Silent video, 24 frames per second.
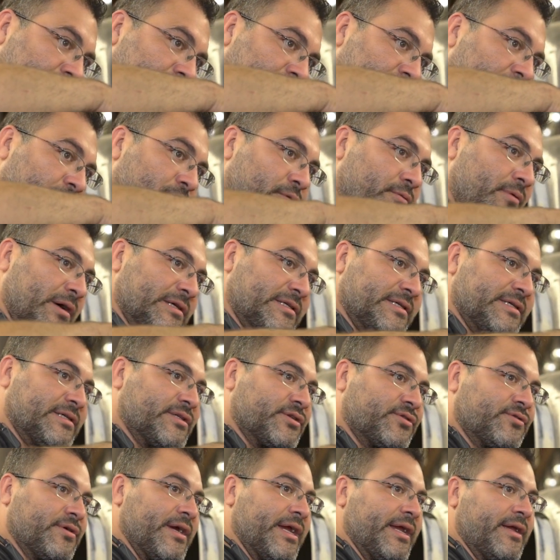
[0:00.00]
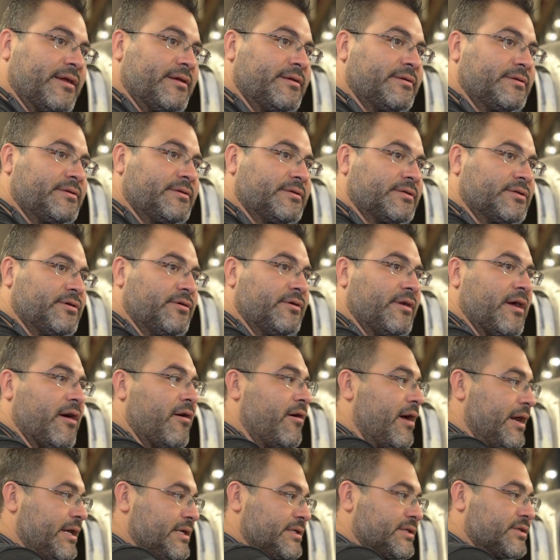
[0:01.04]
They don't was straight. So now
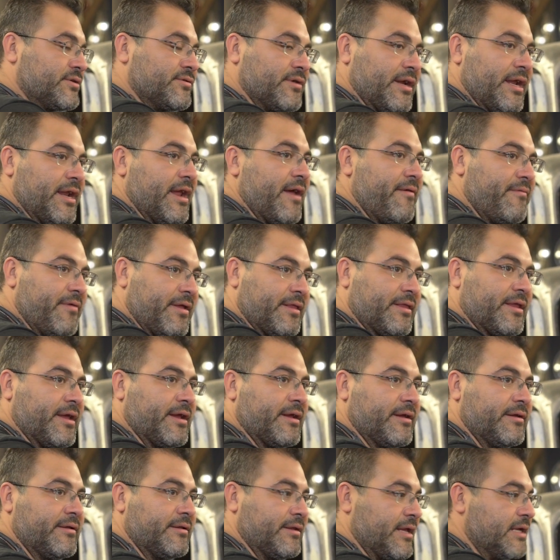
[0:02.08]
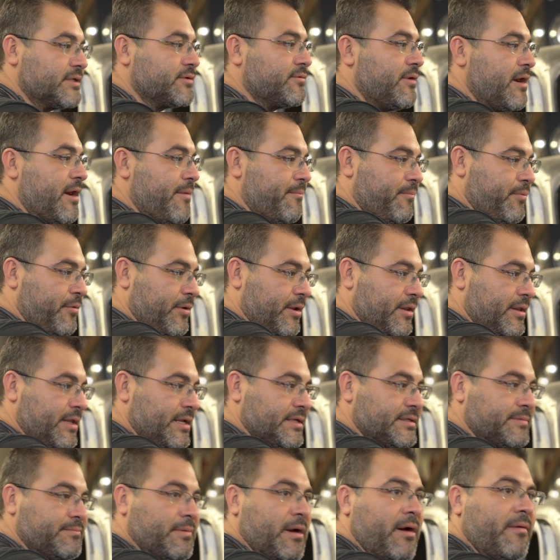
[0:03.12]
I straight everything. That's why I'm putting these
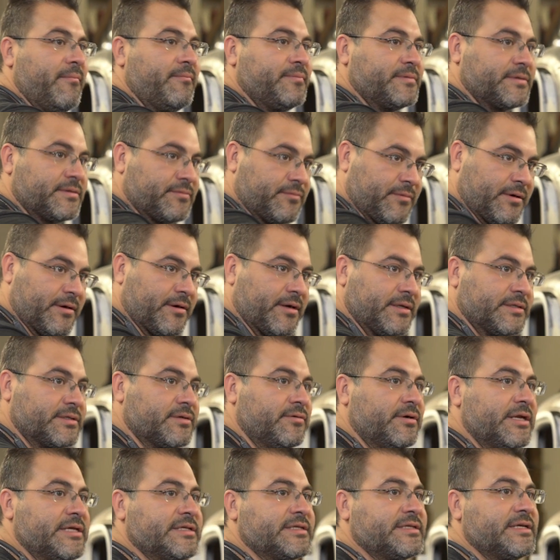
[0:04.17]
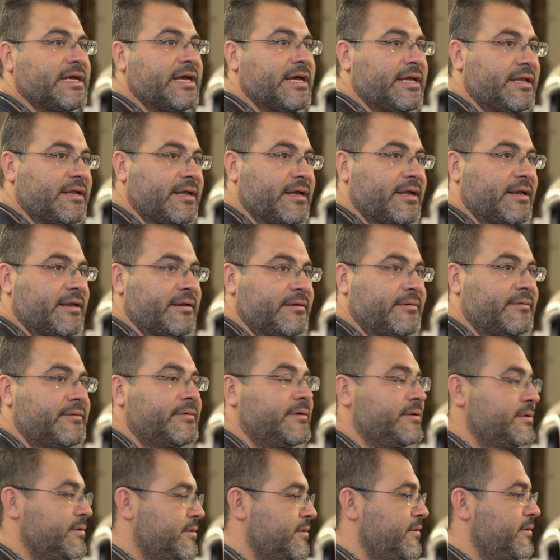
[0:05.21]
bumps where it's going to sit, and
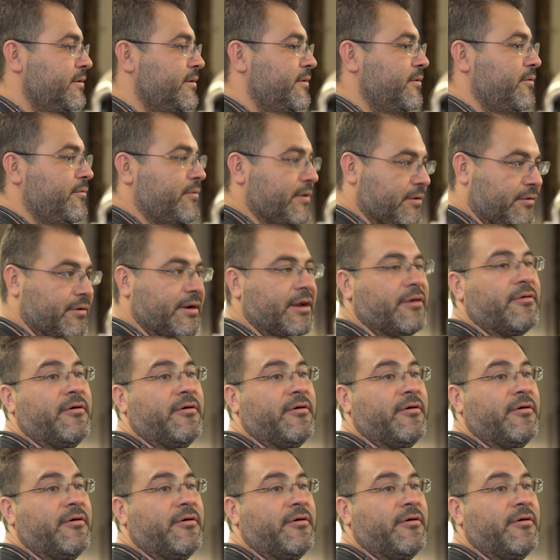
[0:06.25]
we're going to